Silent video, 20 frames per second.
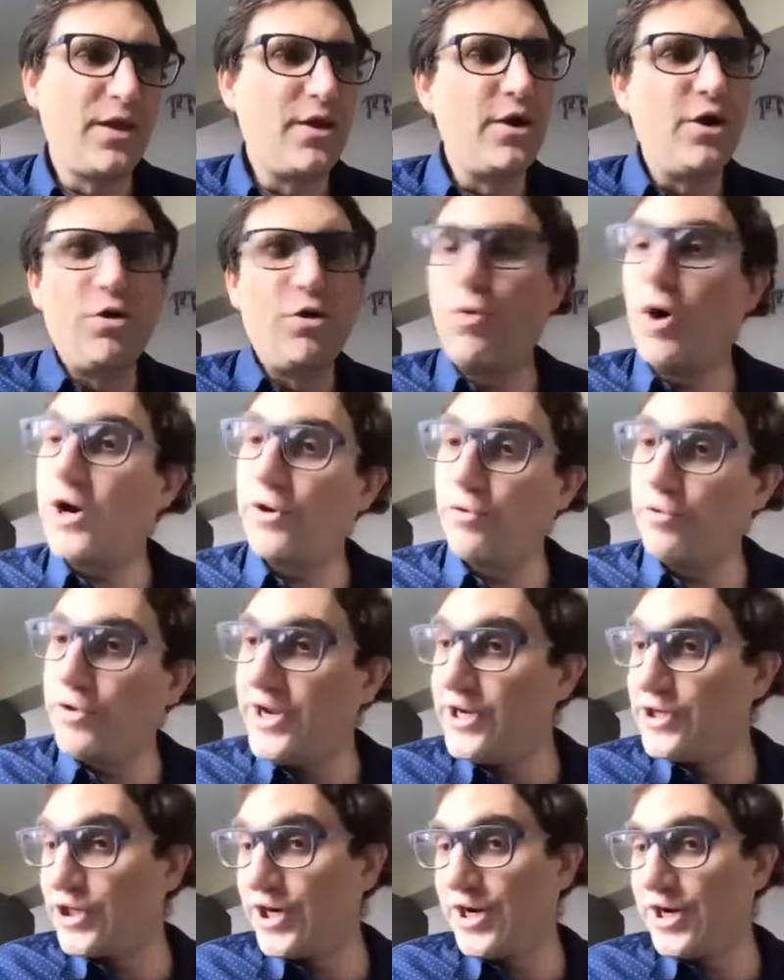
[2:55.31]
What
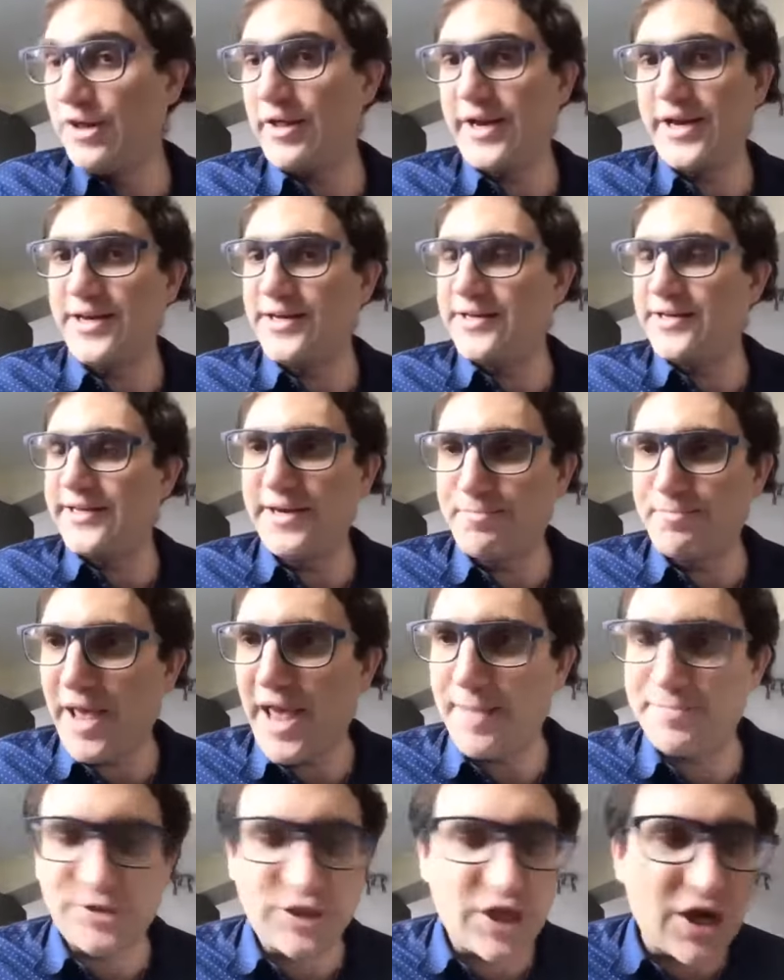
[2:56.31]
regional and indeed
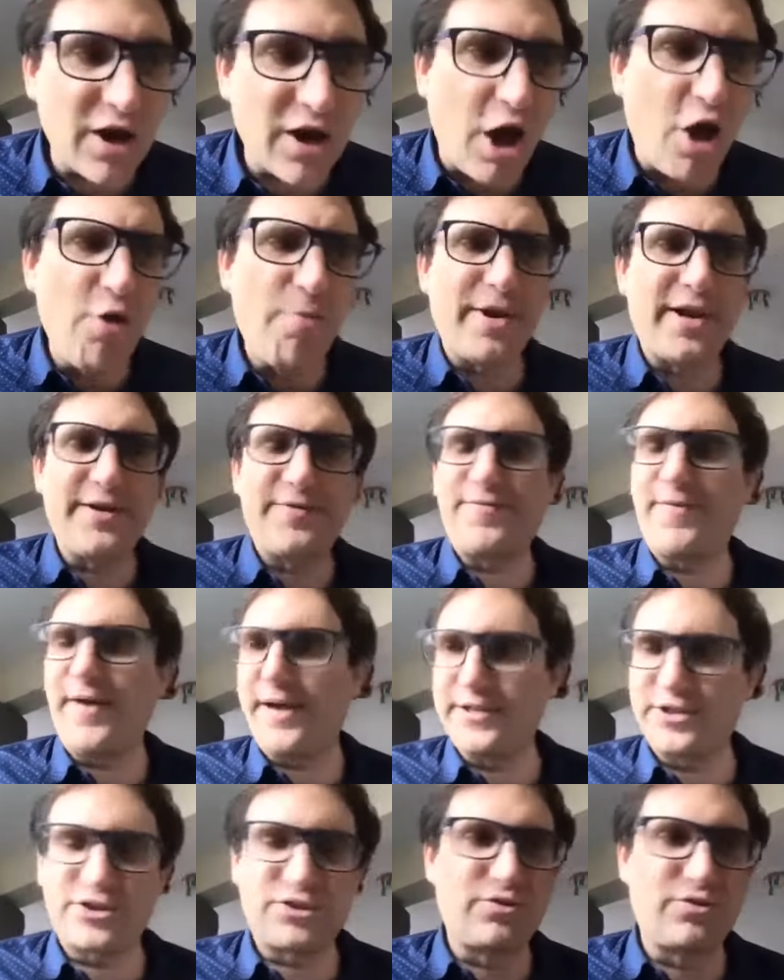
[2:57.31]
perhaps global
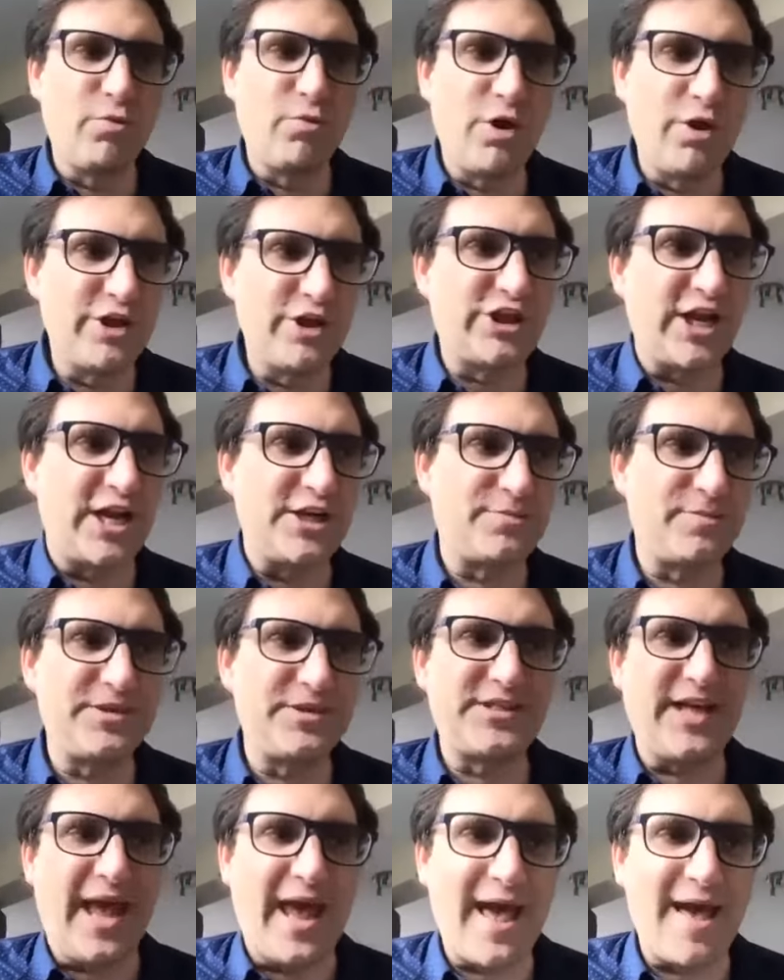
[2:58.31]
effects will the judgments
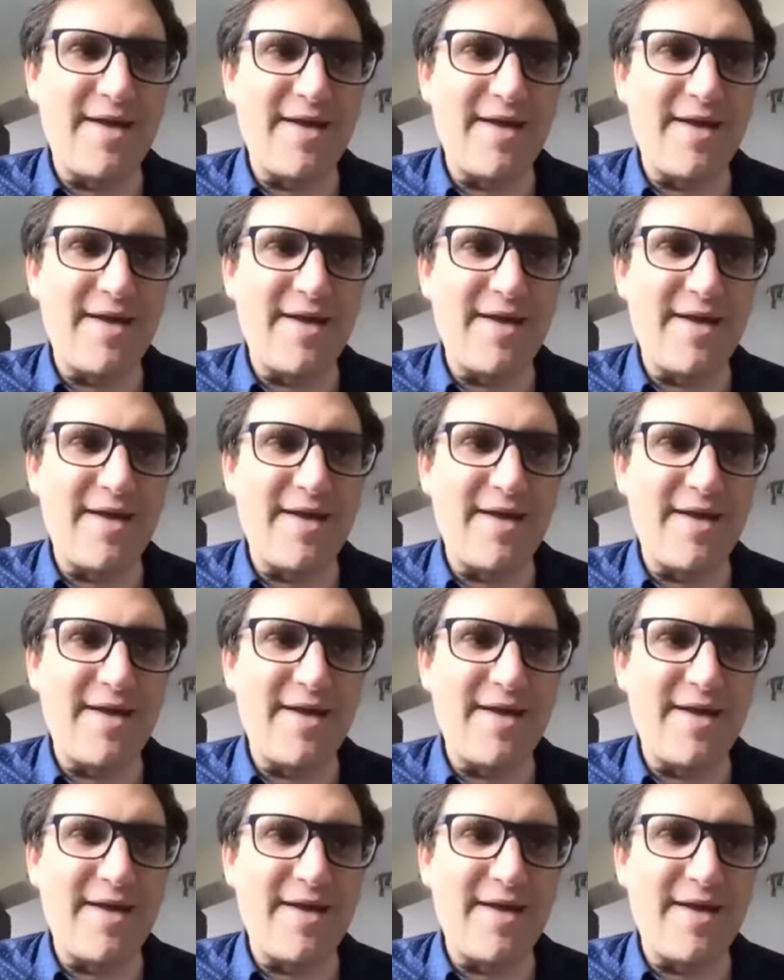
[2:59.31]
have?